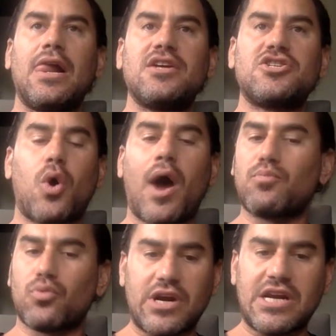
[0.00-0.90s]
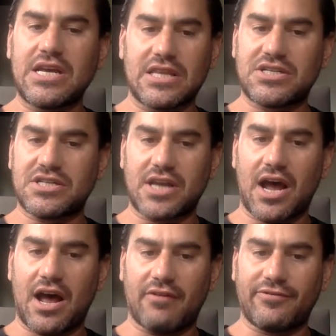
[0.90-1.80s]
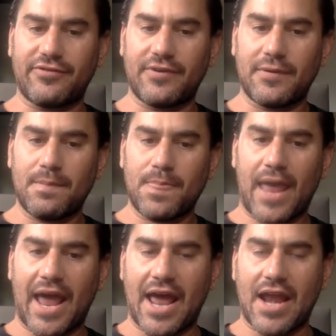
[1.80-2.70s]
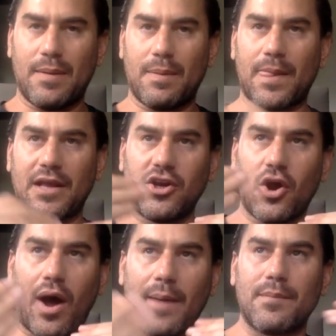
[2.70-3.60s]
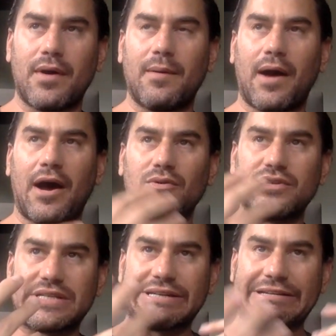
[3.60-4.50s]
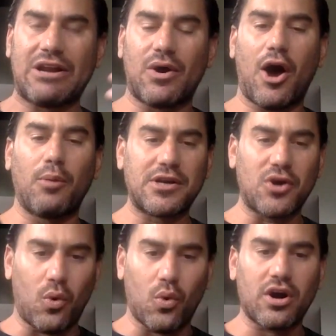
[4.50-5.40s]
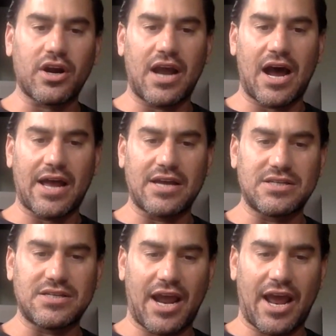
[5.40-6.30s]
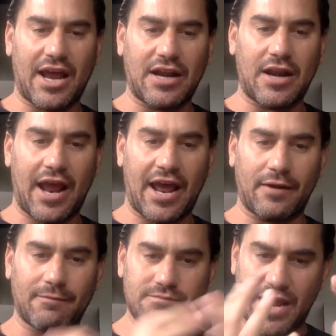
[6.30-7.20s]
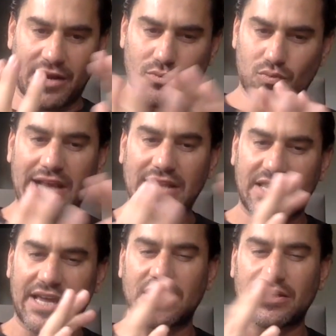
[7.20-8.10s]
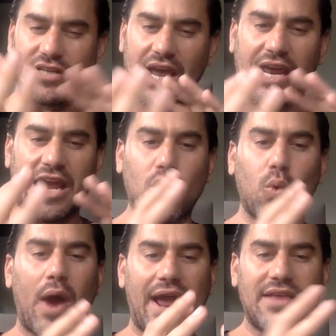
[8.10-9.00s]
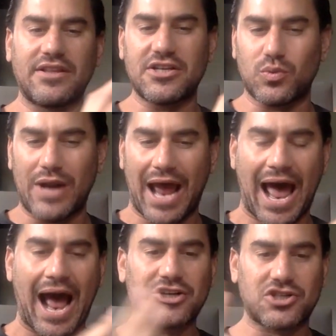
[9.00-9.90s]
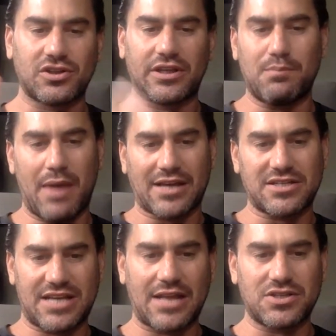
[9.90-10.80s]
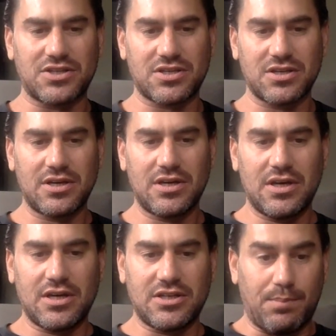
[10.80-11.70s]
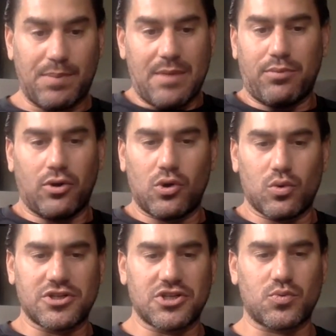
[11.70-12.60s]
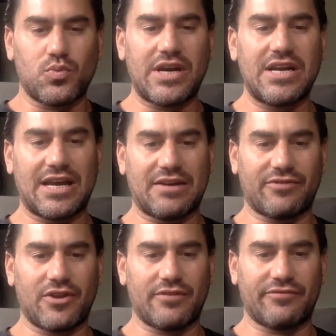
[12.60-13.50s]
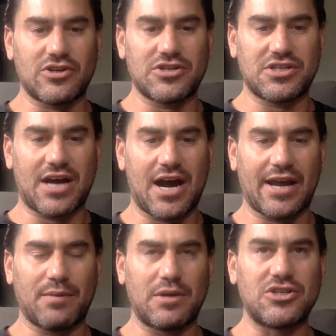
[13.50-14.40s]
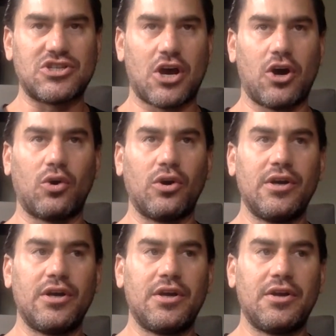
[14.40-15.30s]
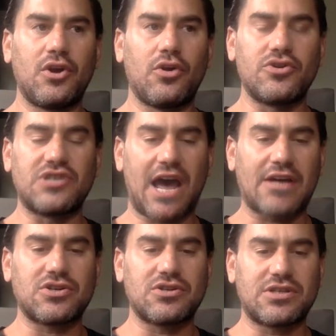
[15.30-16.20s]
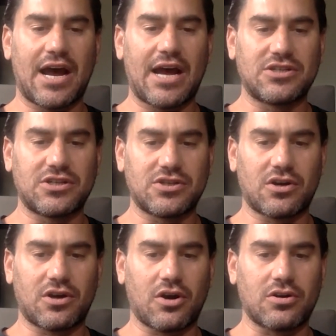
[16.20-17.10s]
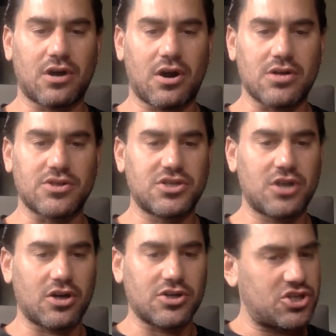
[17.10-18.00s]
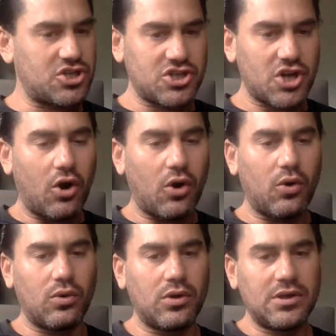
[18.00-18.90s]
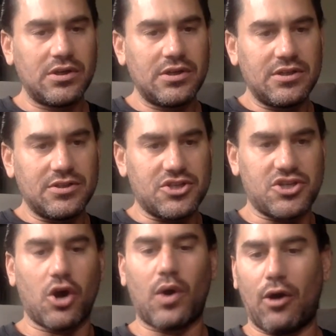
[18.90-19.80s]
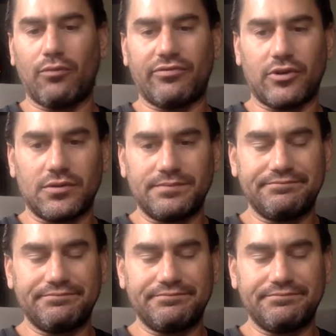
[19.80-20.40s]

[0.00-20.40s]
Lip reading: So I'm reading this stuff, and I was helping to organize and write things in a way that this would actually make sense to people who are just reading it for the first time. And so those exercises are so helpful.